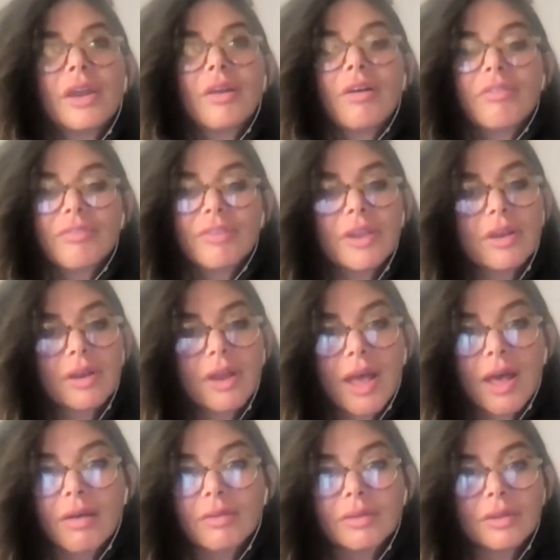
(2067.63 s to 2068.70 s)
it all figured
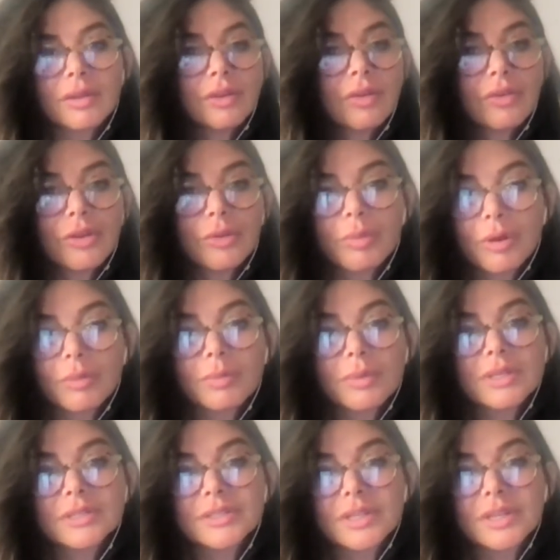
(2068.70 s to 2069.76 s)
out and you know your purpose. I
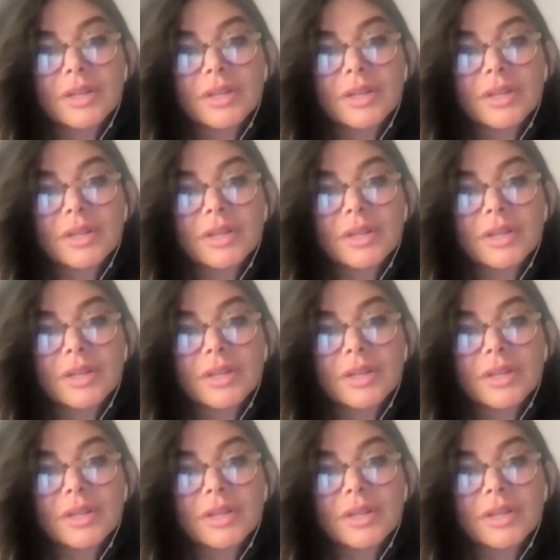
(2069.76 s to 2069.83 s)
mean that and...